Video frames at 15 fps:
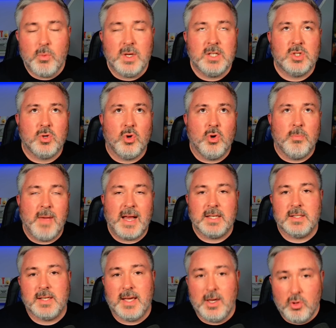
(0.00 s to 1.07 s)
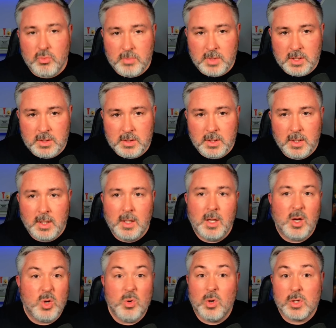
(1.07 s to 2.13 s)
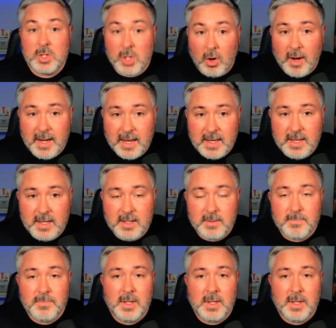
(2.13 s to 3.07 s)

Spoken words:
We saw Max Kilman, who looked tidy.